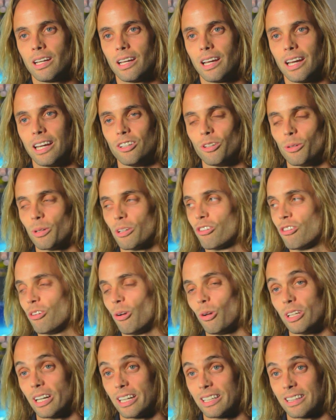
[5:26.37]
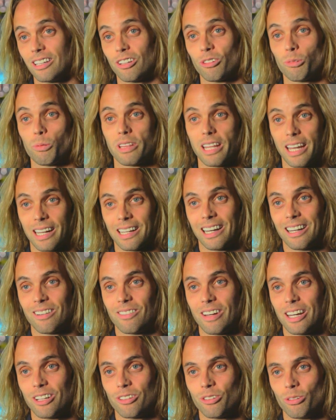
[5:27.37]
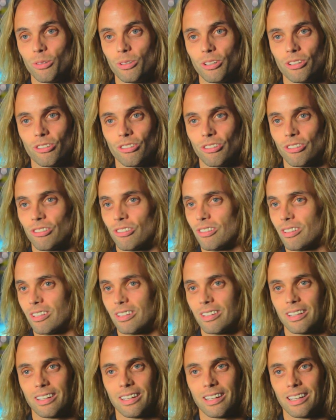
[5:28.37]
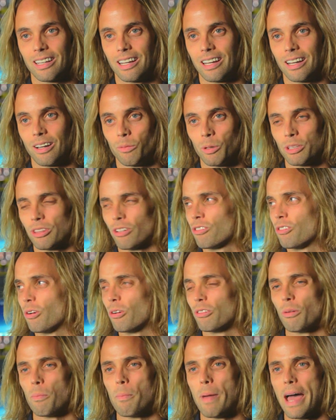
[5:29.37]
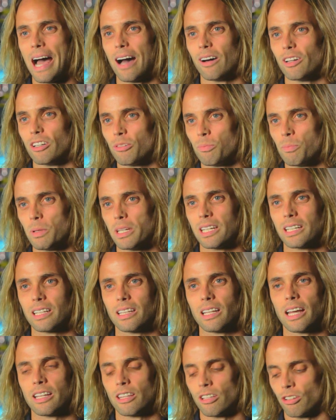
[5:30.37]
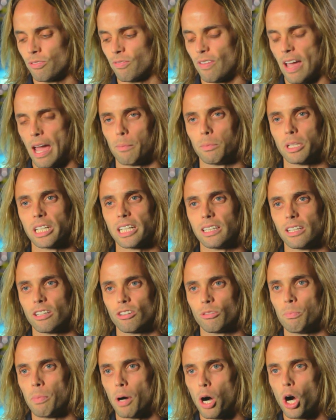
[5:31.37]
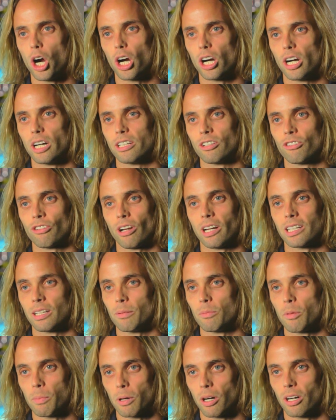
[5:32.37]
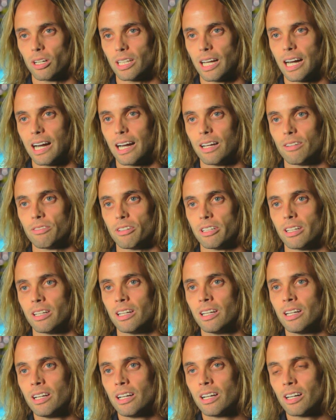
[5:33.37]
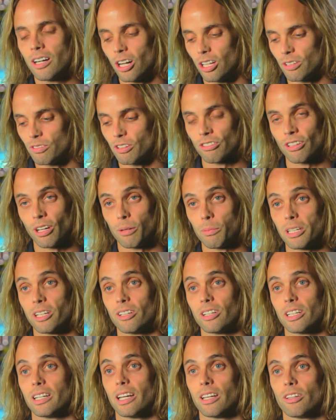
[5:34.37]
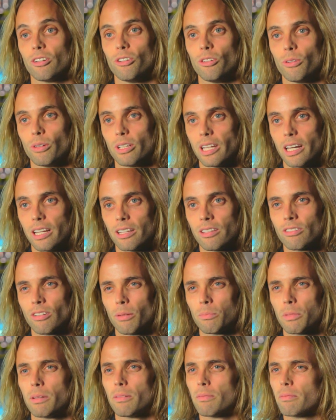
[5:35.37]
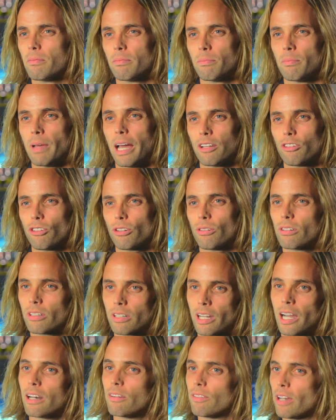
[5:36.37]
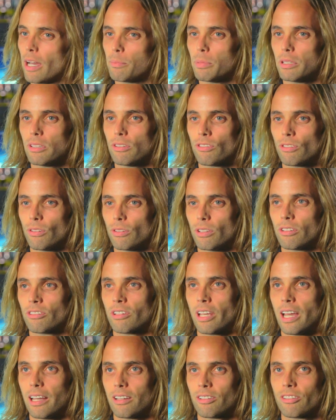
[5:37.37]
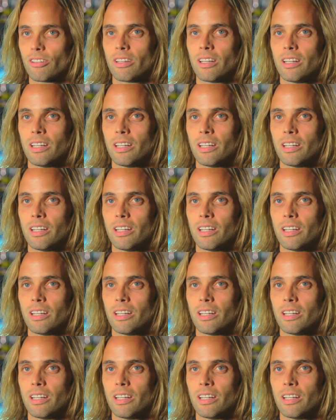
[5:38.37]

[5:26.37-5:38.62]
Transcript: And doing a show like this with that kind of attitude is just what the show's about, is being at this family in this bar and trying to keep the bar alive, and all of us coming here together and doing that, something magical kind of happens. So this cast,